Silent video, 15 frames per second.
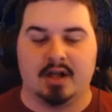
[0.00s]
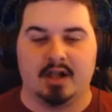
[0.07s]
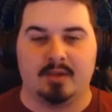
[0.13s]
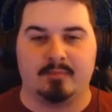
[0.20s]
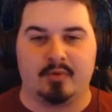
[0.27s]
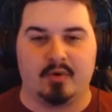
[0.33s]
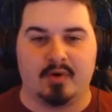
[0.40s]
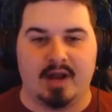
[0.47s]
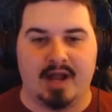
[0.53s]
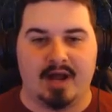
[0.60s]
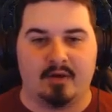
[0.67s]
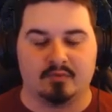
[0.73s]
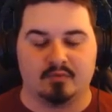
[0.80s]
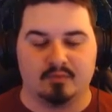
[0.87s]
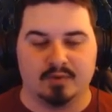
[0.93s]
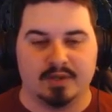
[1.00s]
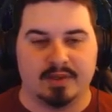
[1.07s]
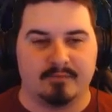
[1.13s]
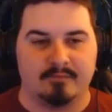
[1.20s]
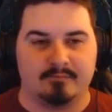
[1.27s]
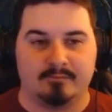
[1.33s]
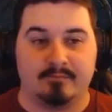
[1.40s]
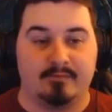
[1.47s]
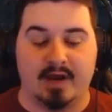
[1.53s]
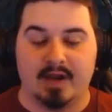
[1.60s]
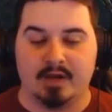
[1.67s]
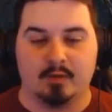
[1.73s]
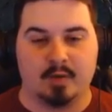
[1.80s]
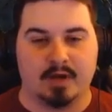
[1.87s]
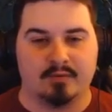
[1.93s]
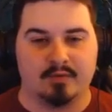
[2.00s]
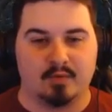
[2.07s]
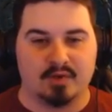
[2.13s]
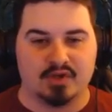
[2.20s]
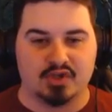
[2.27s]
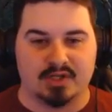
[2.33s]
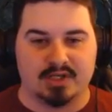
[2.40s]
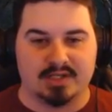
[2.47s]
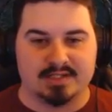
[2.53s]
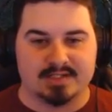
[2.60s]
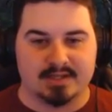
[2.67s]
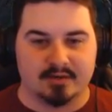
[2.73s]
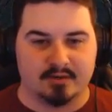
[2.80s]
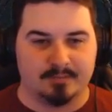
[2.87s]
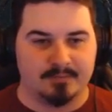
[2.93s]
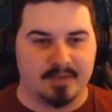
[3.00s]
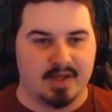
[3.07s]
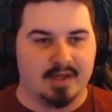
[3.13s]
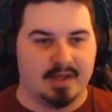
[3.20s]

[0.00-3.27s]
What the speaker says: help her out with finding whatever quest she needs here.